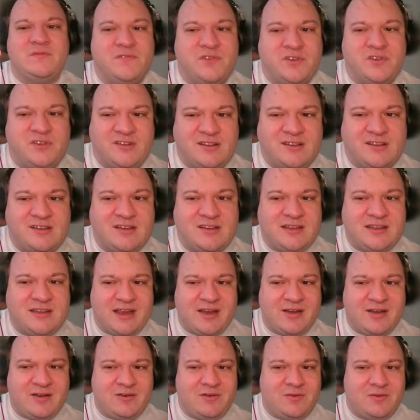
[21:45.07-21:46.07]
Virginia
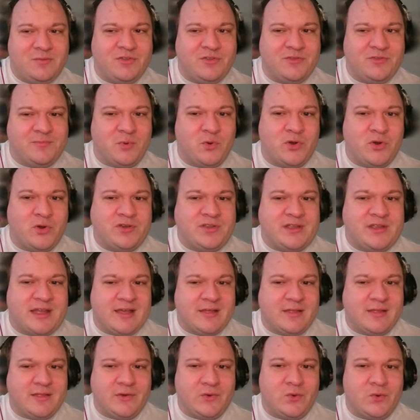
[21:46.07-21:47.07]
Dare was born to
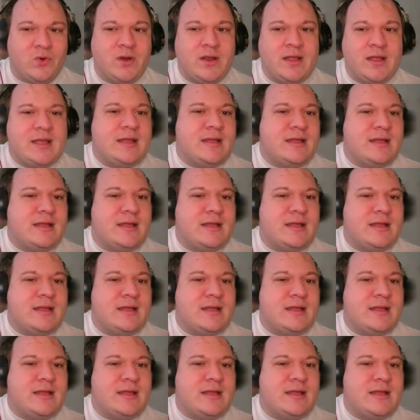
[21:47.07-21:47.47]
Eleanor,